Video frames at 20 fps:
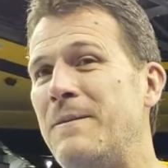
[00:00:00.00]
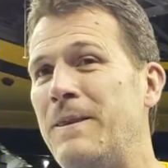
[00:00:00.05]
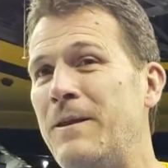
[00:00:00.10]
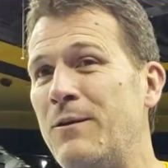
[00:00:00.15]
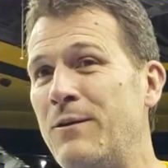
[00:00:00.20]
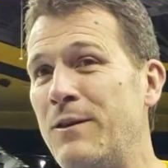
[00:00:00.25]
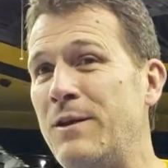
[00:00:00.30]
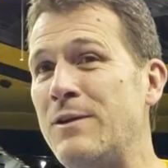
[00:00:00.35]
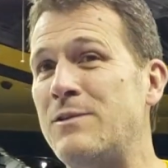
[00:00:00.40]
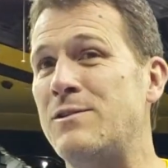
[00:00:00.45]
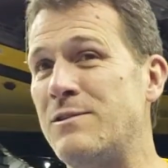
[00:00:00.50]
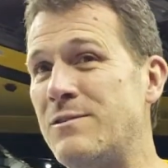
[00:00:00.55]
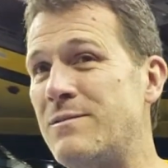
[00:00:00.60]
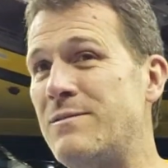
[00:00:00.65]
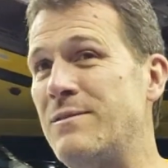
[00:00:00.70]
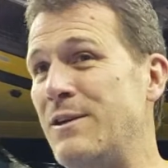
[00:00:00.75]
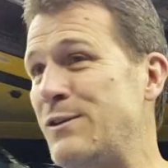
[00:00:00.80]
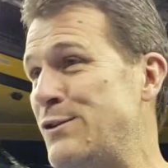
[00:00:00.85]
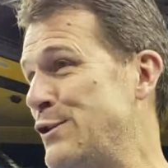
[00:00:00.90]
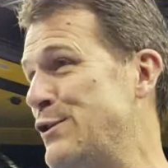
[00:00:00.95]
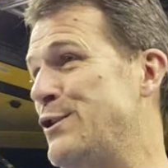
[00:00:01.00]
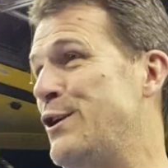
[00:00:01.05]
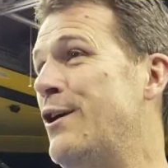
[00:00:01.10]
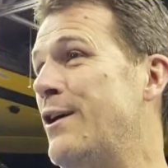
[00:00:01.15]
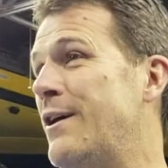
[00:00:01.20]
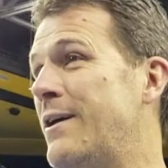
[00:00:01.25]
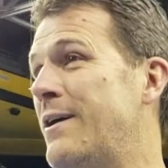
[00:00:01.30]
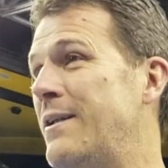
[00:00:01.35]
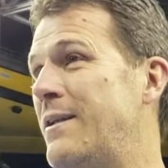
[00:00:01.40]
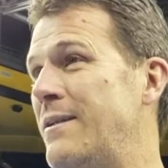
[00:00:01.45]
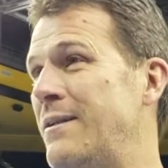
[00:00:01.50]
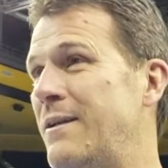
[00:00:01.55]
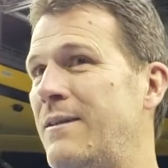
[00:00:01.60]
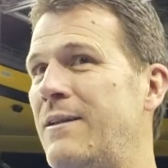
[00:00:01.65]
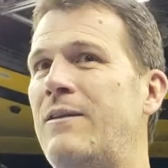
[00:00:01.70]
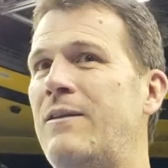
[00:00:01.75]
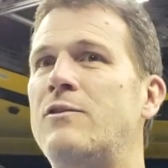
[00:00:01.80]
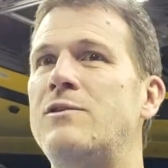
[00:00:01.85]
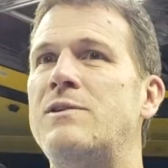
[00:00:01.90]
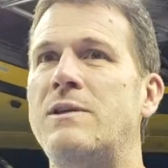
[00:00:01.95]
You know, this is good. And
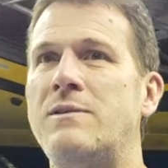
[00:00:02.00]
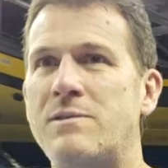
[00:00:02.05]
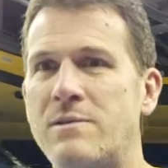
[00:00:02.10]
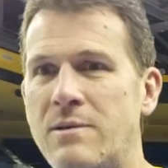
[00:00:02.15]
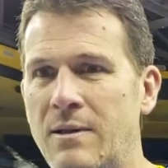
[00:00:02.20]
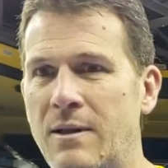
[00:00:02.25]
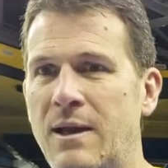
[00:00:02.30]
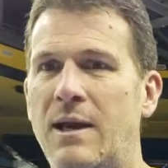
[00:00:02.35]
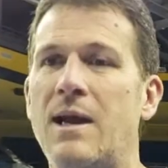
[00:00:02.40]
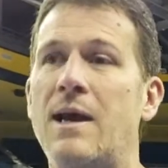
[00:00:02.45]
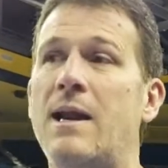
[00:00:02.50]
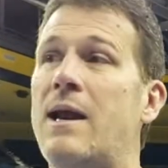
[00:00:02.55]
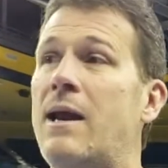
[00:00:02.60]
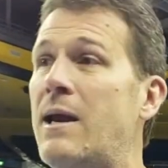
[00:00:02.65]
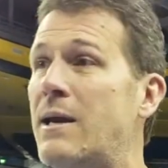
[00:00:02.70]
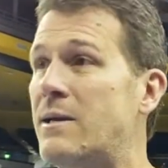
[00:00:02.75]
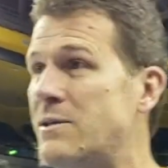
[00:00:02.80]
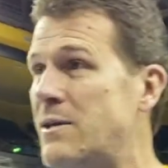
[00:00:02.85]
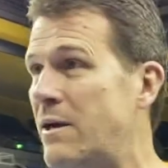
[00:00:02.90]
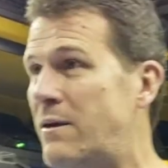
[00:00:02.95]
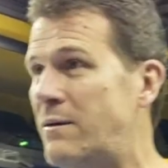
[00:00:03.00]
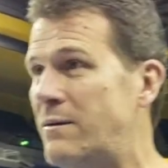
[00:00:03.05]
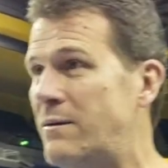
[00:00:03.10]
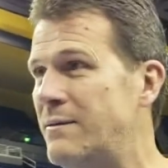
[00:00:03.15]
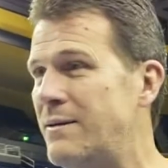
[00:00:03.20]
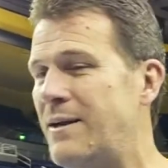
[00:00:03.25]
then there's this, they kind of exhale.